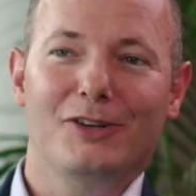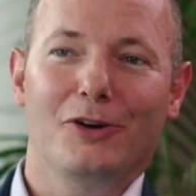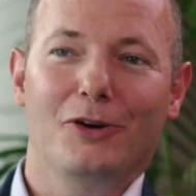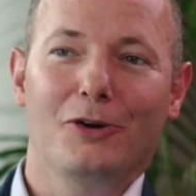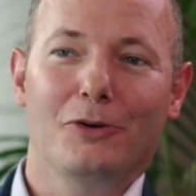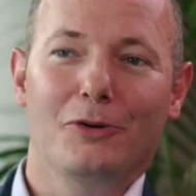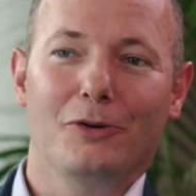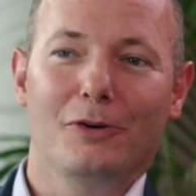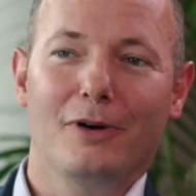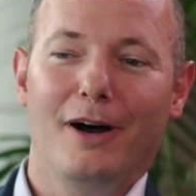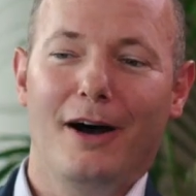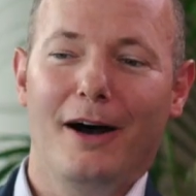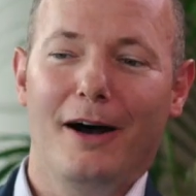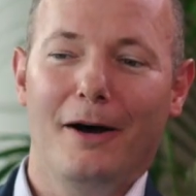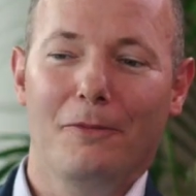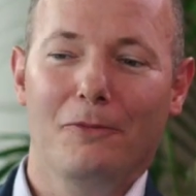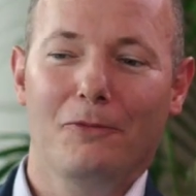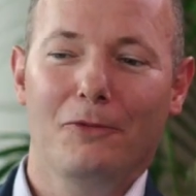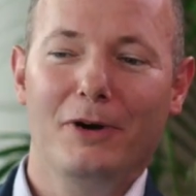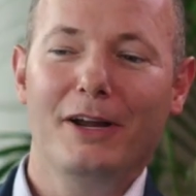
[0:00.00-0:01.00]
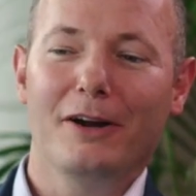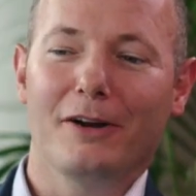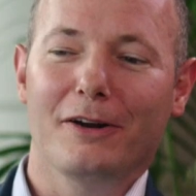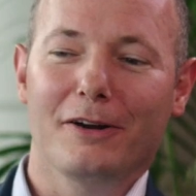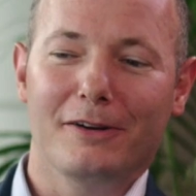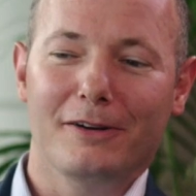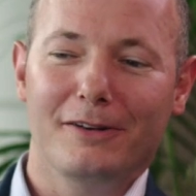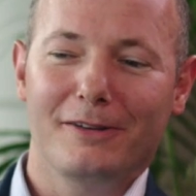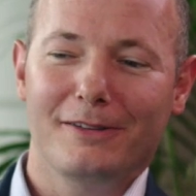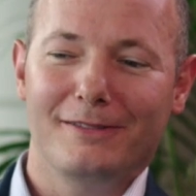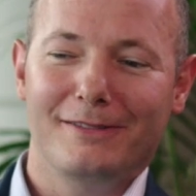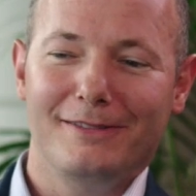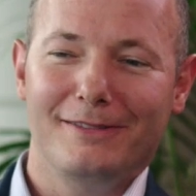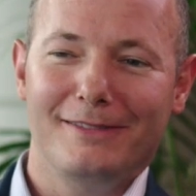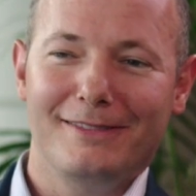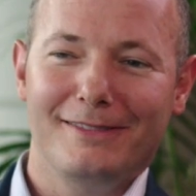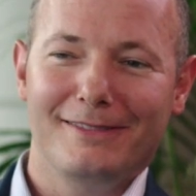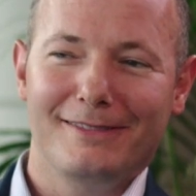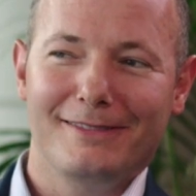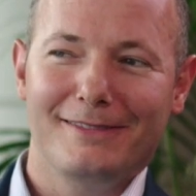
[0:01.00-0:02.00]
so um, we are
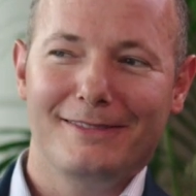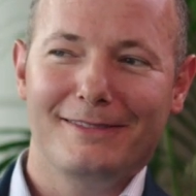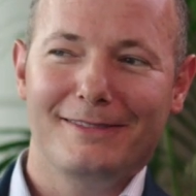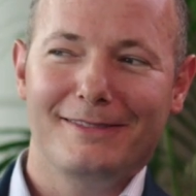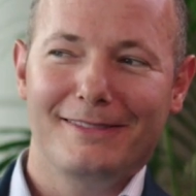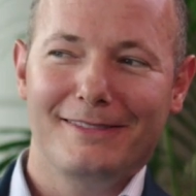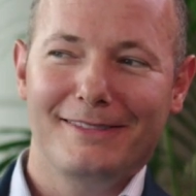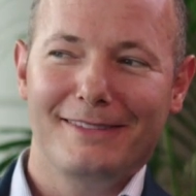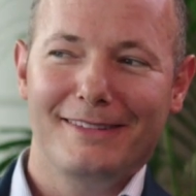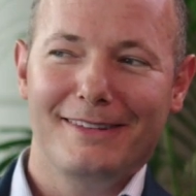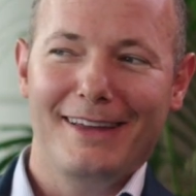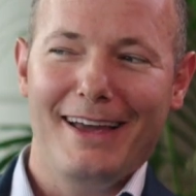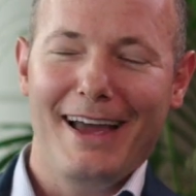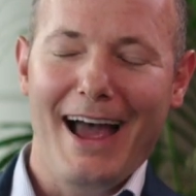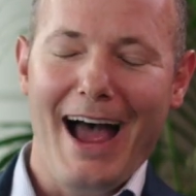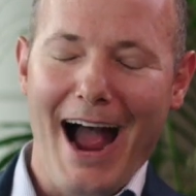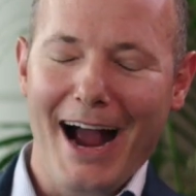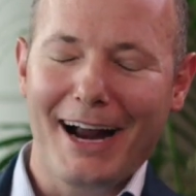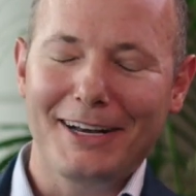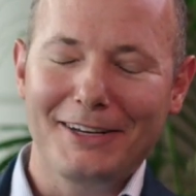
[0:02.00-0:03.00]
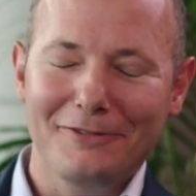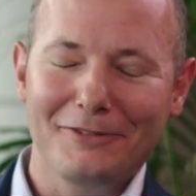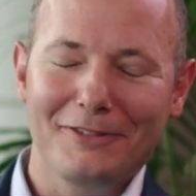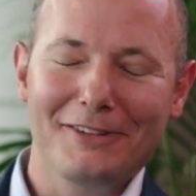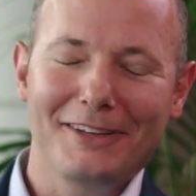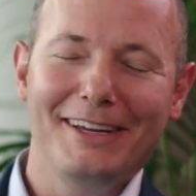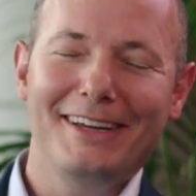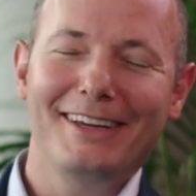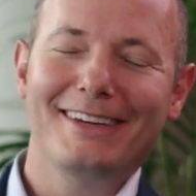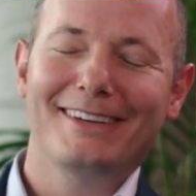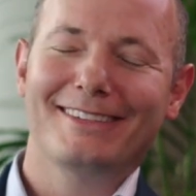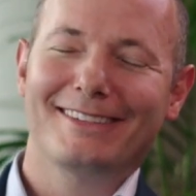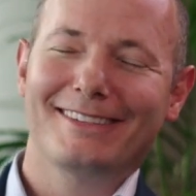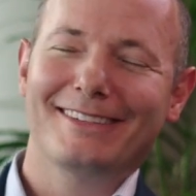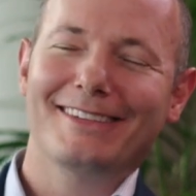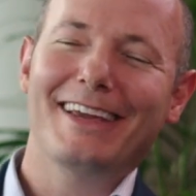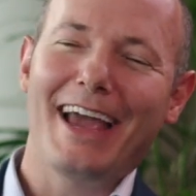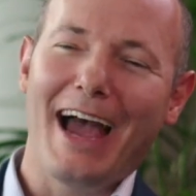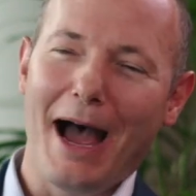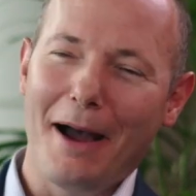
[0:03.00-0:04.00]
actively
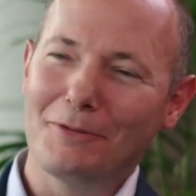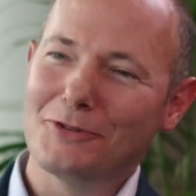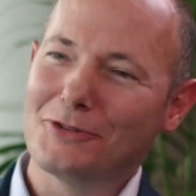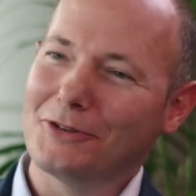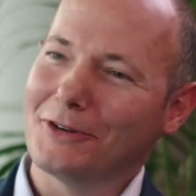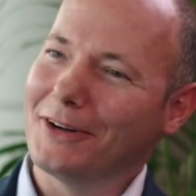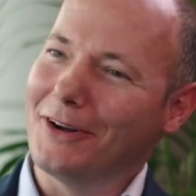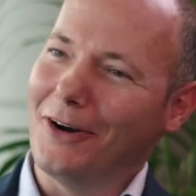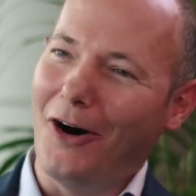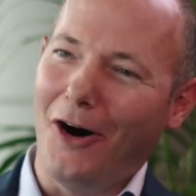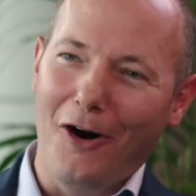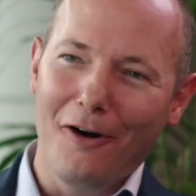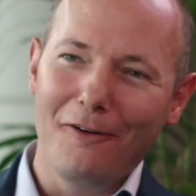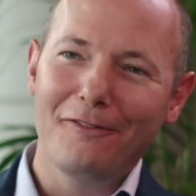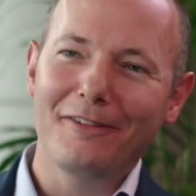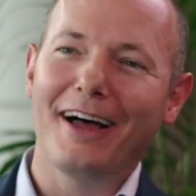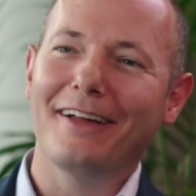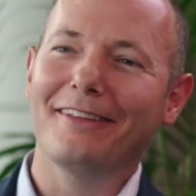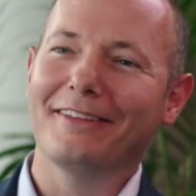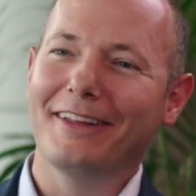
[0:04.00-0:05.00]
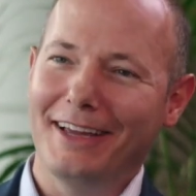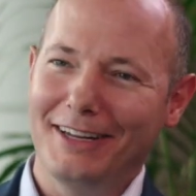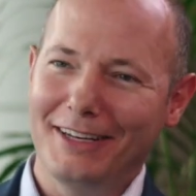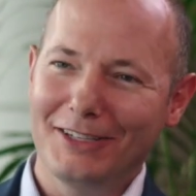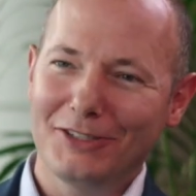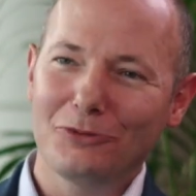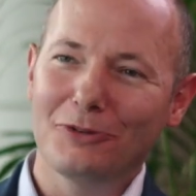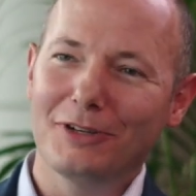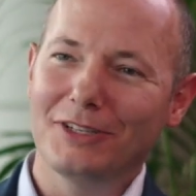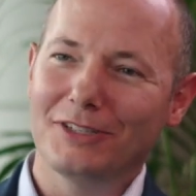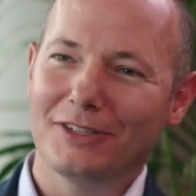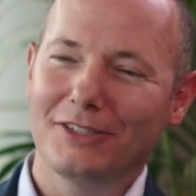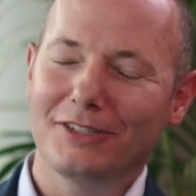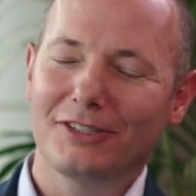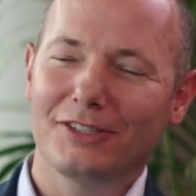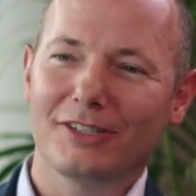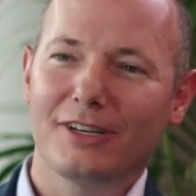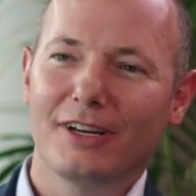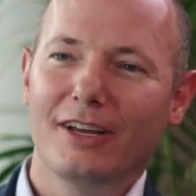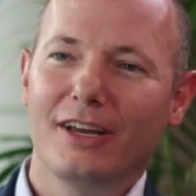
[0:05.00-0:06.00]
capturing all of that latest
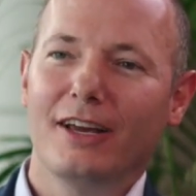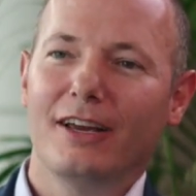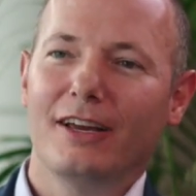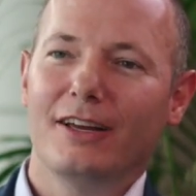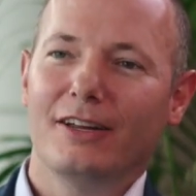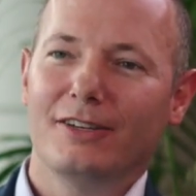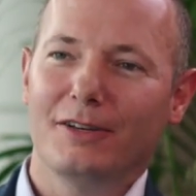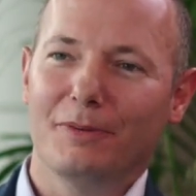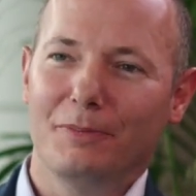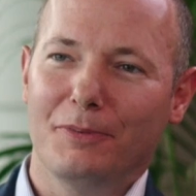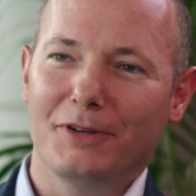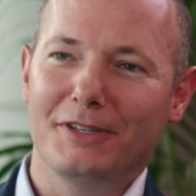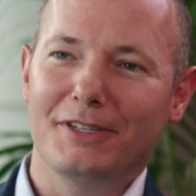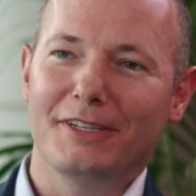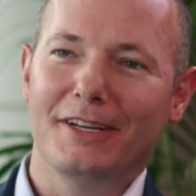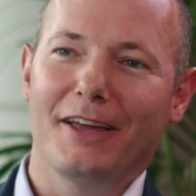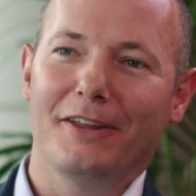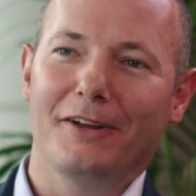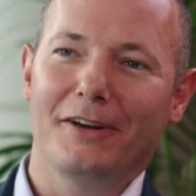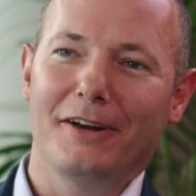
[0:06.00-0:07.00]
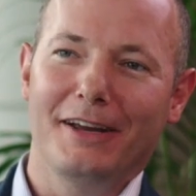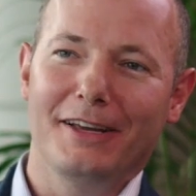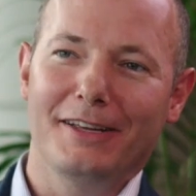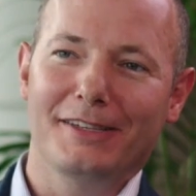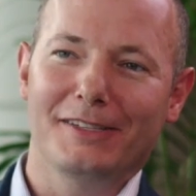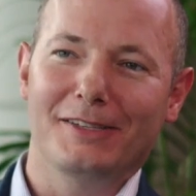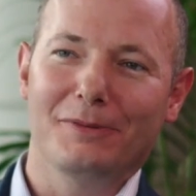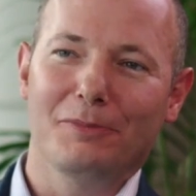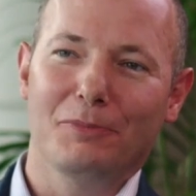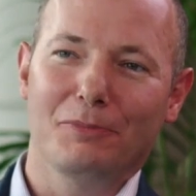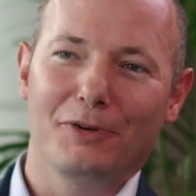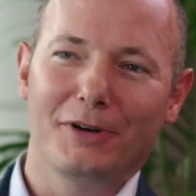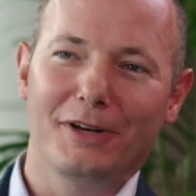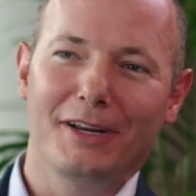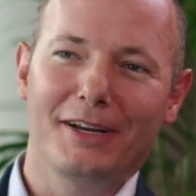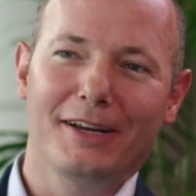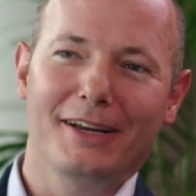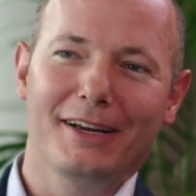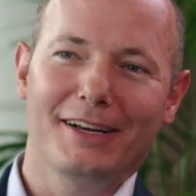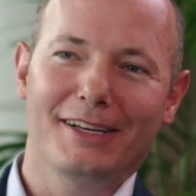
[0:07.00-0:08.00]
research to put together in some
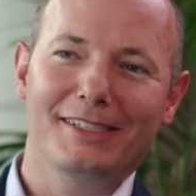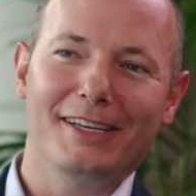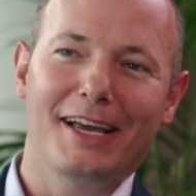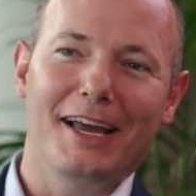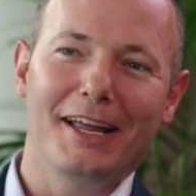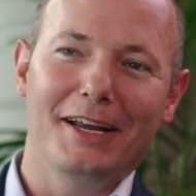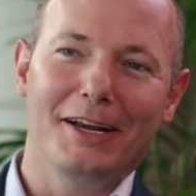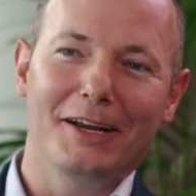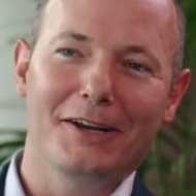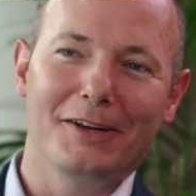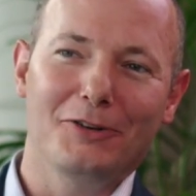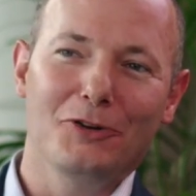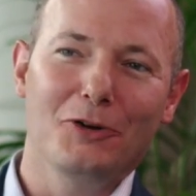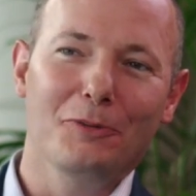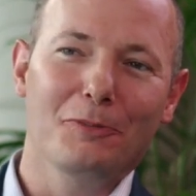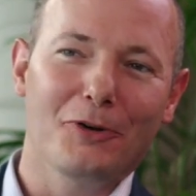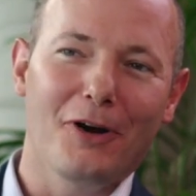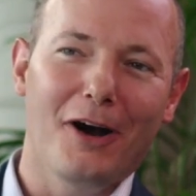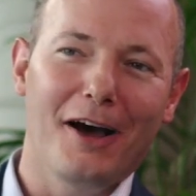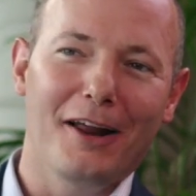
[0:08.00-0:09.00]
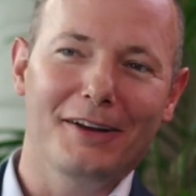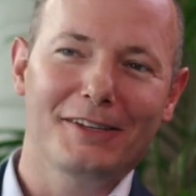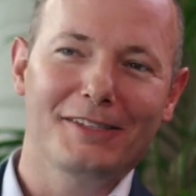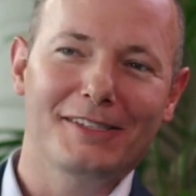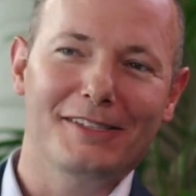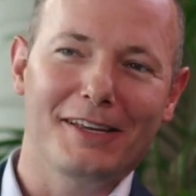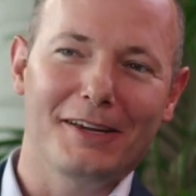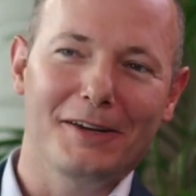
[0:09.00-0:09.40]
pretty exciting new products